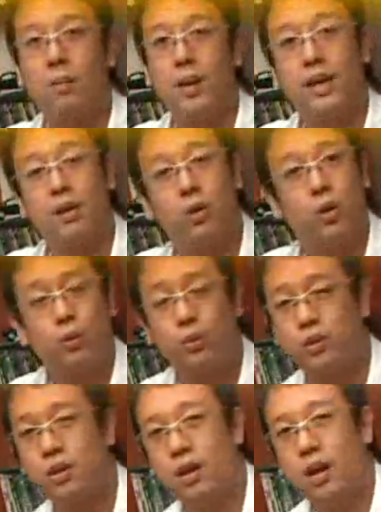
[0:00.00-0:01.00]
many
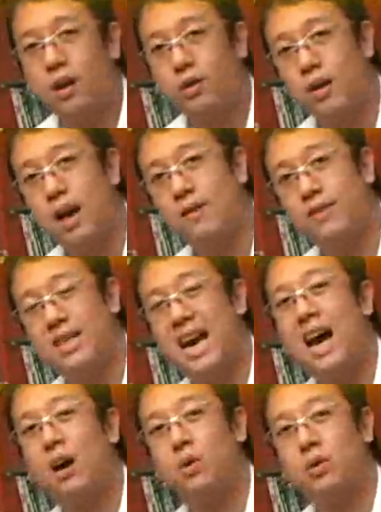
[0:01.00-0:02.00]
rooms you have in the
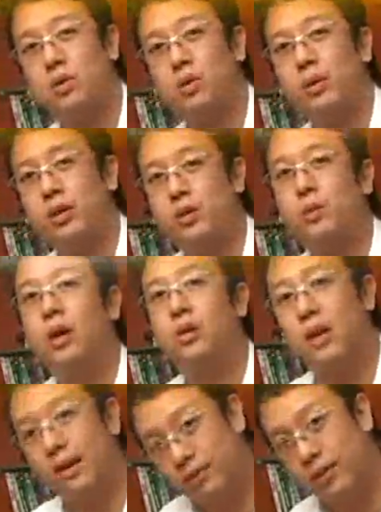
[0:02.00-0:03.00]
house which you want
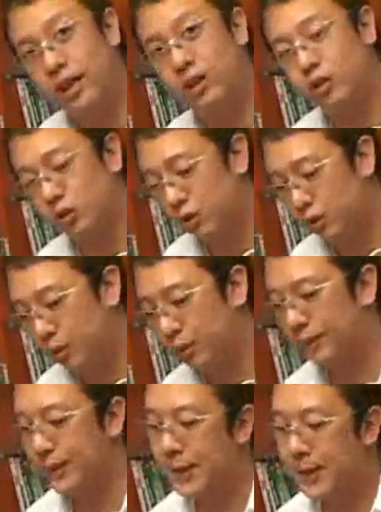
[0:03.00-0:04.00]
to have connections to.